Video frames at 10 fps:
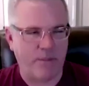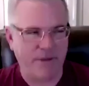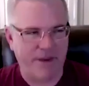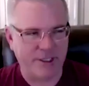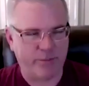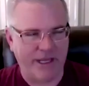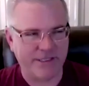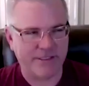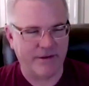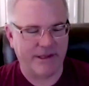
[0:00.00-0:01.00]
the best place.
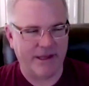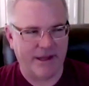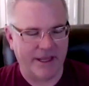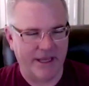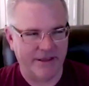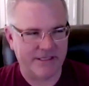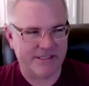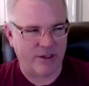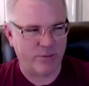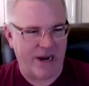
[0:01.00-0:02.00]
Dose. Again,
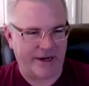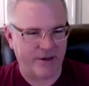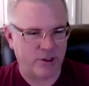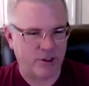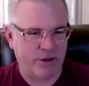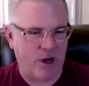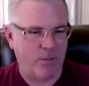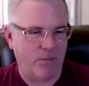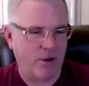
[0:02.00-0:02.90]
this sounds braggadocious, but all,